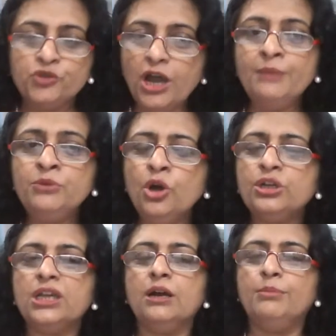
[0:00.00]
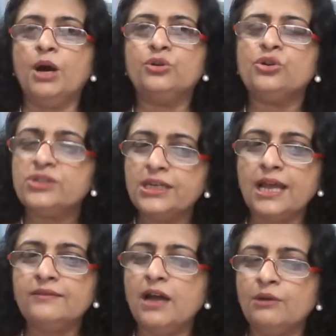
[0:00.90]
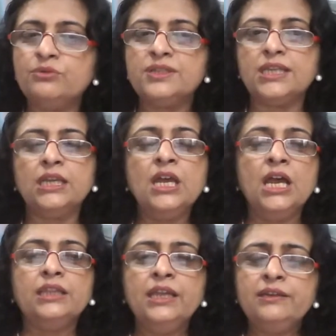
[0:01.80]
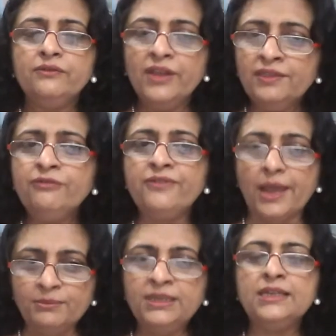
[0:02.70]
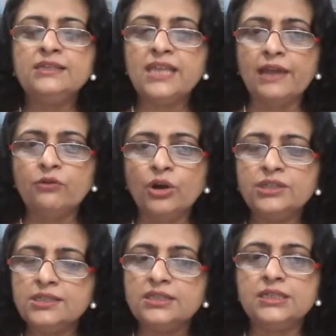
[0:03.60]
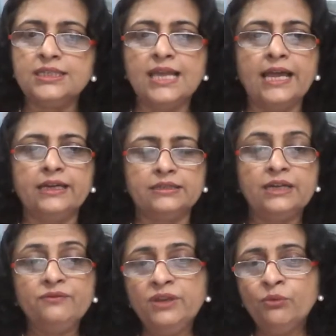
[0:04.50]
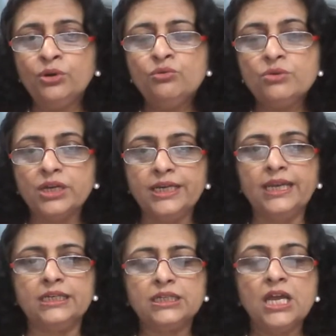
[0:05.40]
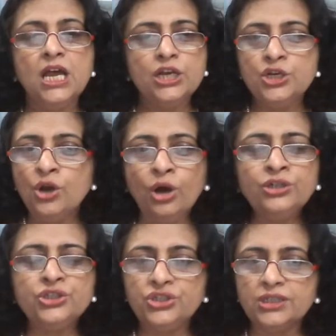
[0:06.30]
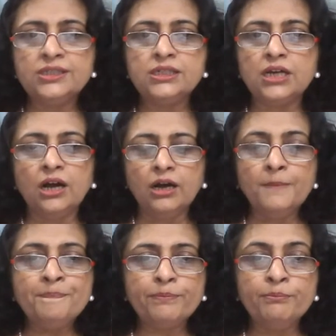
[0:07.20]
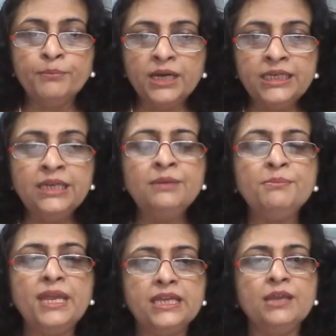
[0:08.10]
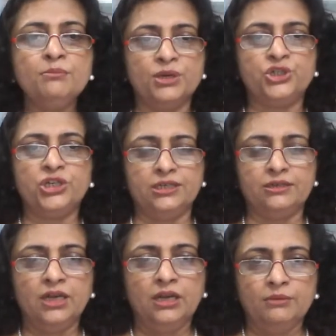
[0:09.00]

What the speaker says: So I'm talking about, or say rather, I would say that when the families have got this desire that we want to create not just a money making machine,